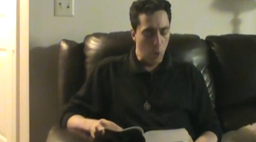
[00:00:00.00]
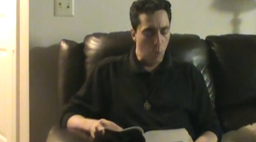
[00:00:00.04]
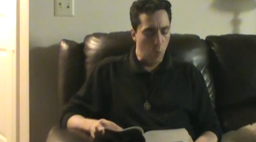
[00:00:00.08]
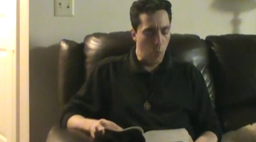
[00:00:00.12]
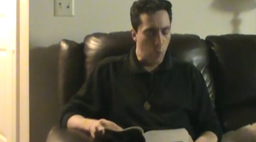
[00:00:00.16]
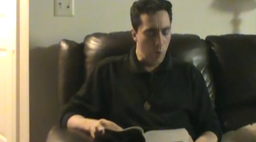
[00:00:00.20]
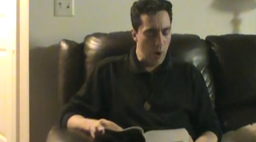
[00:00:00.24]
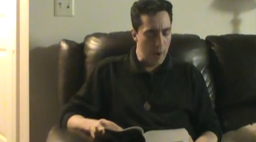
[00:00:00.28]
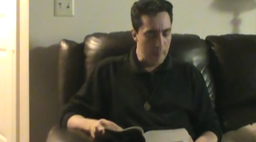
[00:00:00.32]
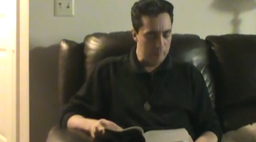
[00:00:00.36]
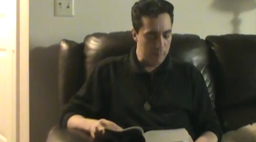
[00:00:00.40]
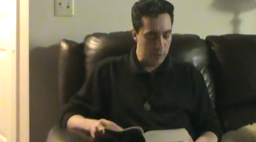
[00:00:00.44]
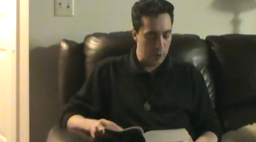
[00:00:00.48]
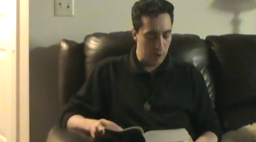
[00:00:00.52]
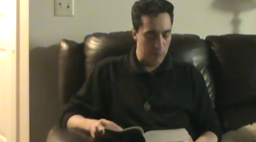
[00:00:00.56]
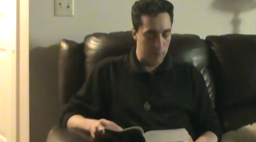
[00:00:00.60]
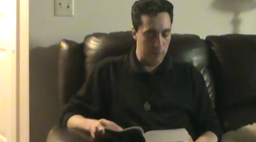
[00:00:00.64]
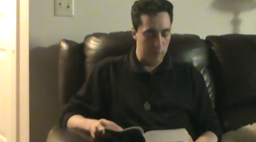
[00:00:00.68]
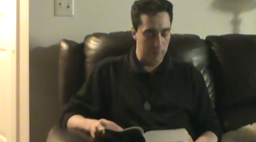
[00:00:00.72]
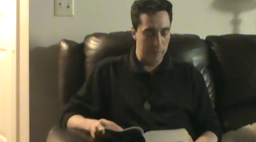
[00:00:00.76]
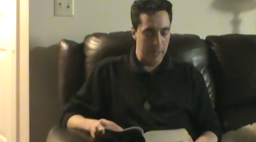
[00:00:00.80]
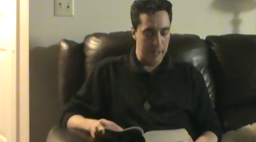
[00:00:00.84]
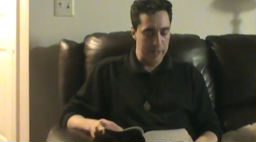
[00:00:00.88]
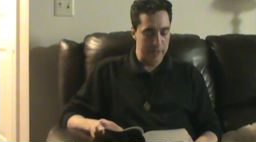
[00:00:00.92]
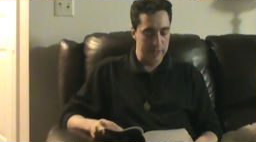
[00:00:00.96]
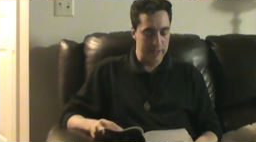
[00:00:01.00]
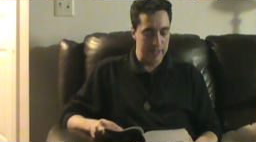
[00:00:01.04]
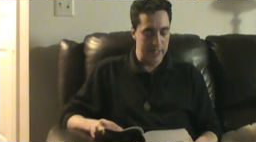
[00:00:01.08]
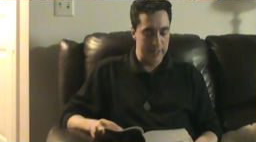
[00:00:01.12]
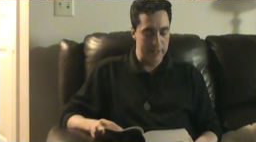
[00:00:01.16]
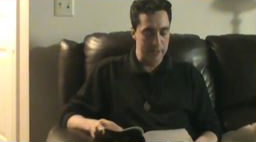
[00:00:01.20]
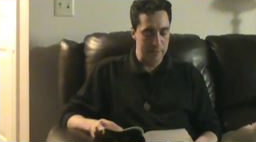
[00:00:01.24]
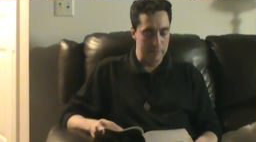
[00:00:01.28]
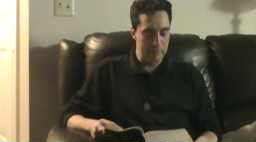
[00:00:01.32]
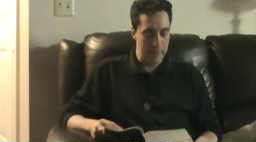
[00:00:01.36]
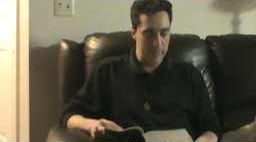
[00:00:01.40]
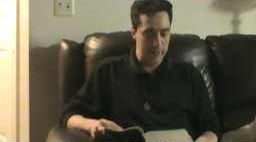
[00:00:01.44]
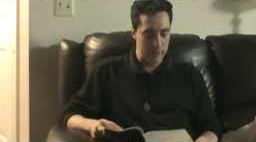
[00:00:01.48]
wept over by
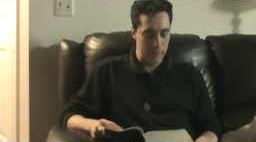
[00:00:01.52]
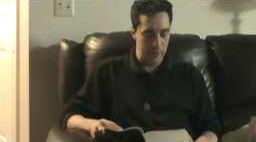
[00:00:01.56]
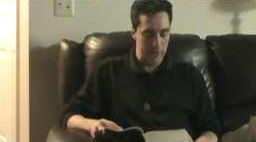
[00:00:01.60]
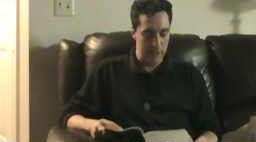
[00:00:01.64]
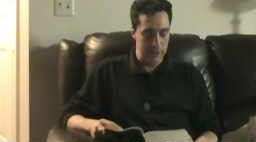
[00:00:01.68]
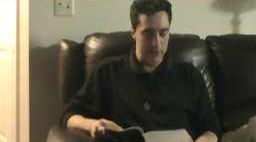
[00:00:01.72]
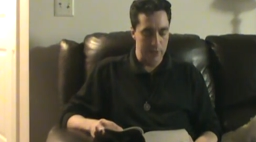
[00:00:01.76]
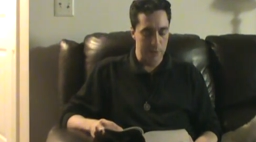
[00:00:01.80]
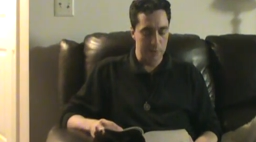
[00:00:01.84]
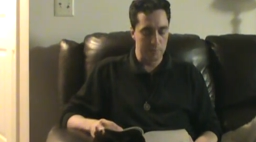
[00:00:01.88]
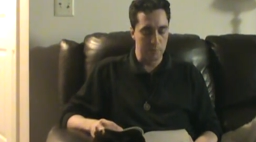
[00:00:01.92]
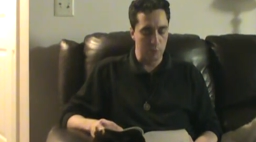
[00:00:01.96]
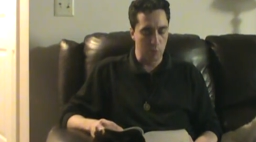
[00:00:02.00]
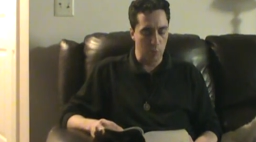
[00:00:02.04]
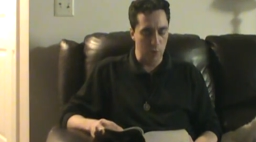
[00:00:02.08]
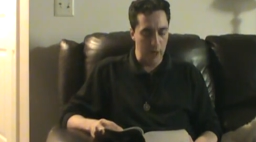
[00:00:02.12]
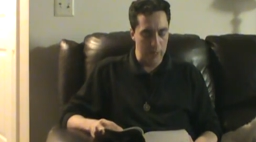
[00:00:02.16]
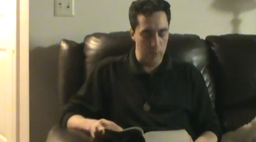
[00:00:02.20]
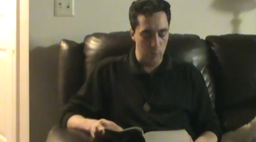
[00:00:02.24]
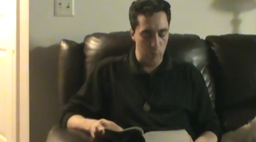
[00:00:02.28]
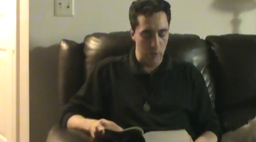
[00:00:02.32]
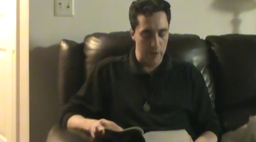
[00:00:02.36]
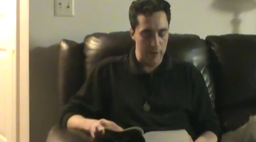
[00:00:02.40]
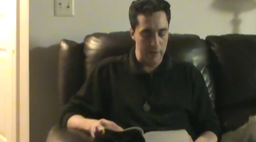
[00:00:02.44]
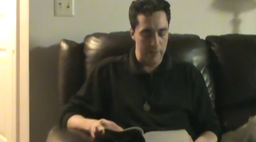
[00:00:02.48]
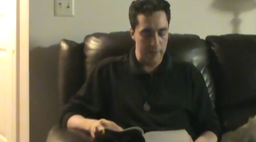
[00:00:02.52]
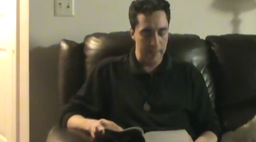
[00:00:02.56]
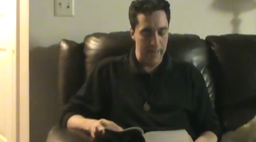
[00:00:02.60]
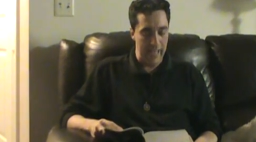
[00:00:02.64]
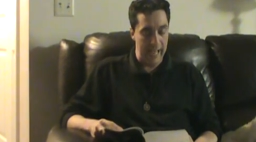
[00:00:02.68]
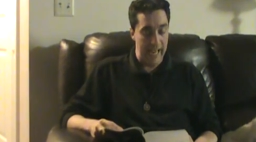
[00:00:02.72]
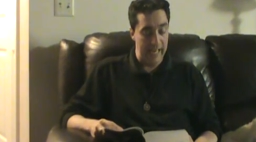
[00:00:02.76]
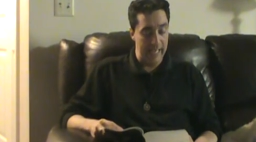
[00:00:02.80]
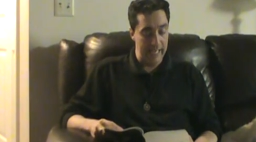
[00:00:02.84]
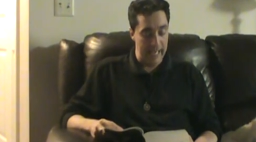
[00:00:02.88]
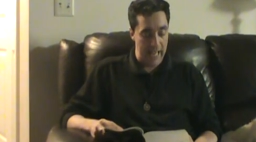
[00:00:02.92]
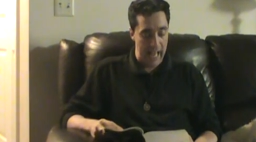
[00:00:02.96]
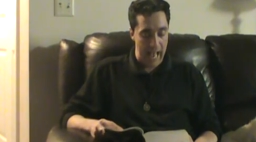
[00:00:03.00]
sentimentalists, prayed with
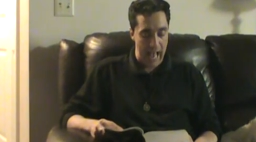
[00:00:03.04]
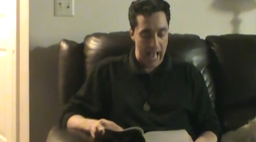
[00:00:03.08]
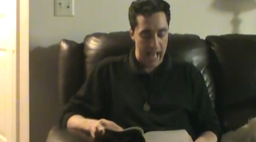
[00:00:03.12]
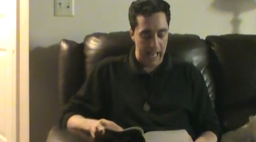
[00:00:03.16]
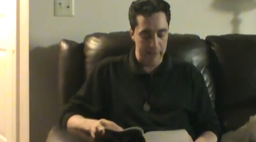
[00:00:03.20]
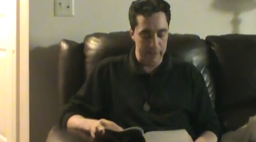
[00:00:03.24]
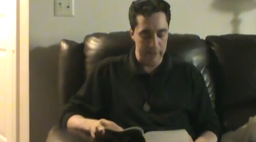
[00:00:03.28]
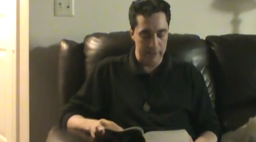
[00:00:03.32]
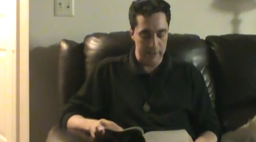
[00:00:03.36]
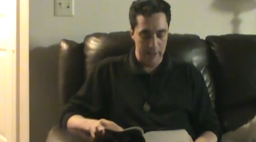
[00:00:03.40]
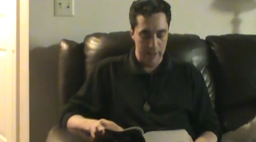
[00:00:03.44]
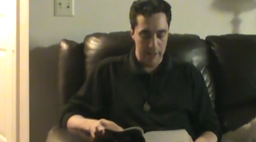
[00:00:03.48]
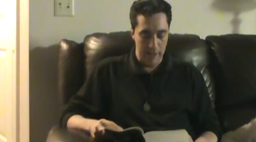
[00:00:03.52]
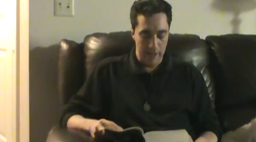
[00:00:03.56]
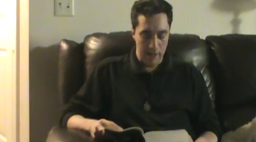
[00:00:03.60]
and at,